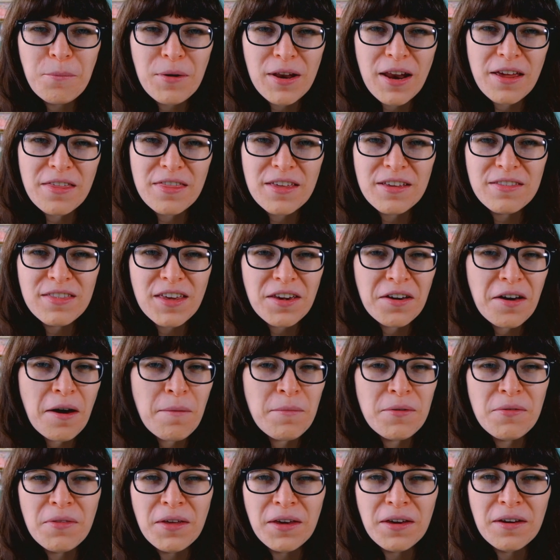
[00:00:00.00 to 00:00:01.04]
but I think they
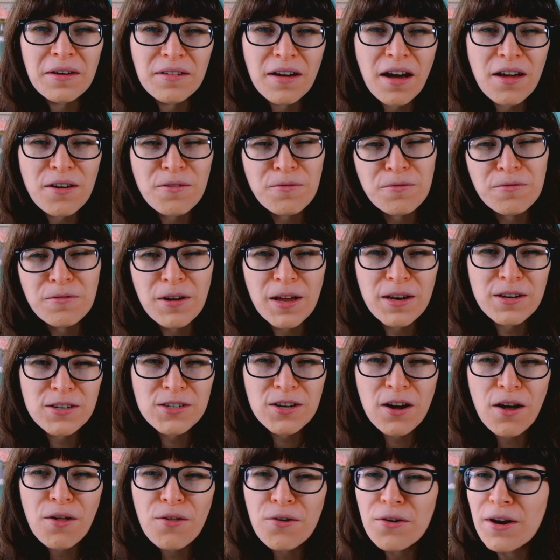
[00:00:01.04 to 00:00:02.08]
come in like kind of reddish
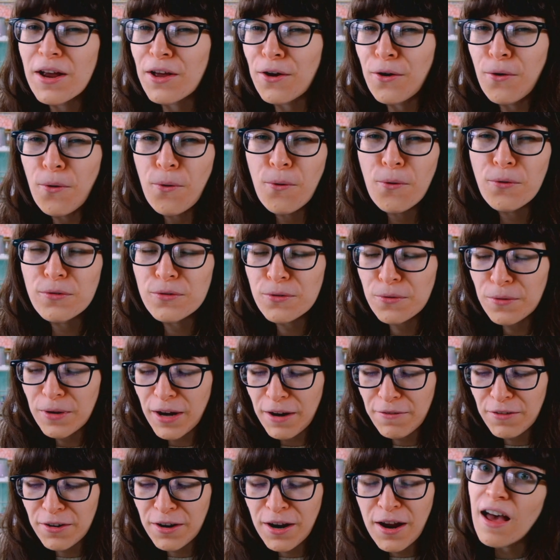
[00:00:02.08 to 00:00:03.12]
color and gold or
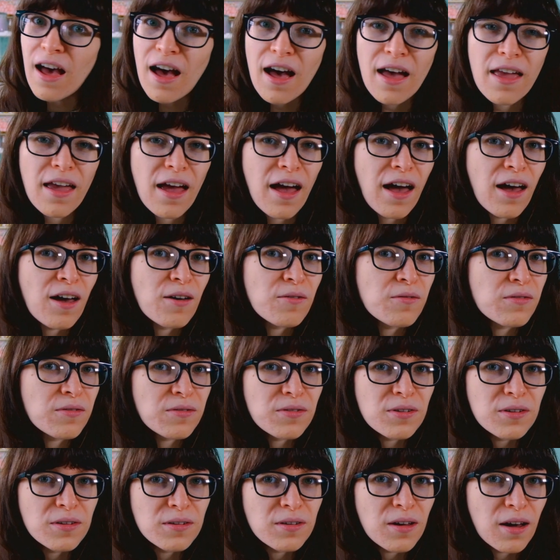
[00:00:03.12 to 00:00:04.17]
whatever. I have
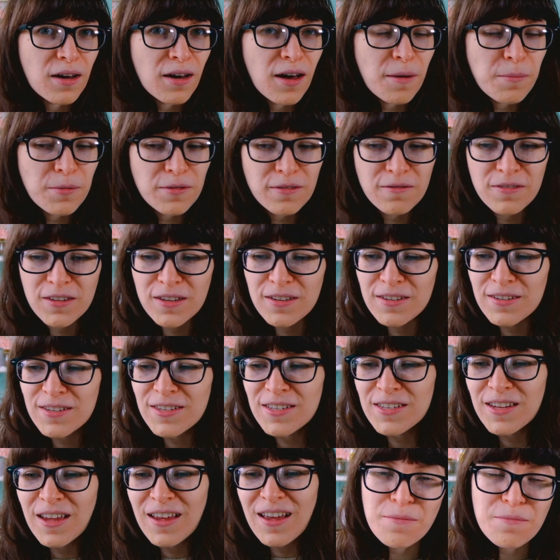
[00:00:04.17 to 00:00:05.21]
a couple of
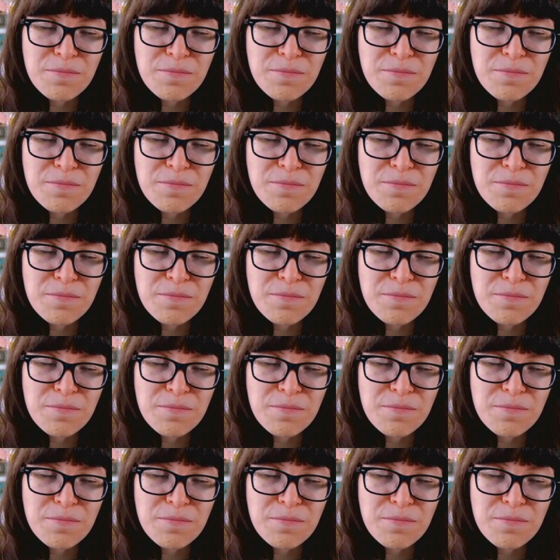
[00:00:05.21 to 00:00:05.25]
these.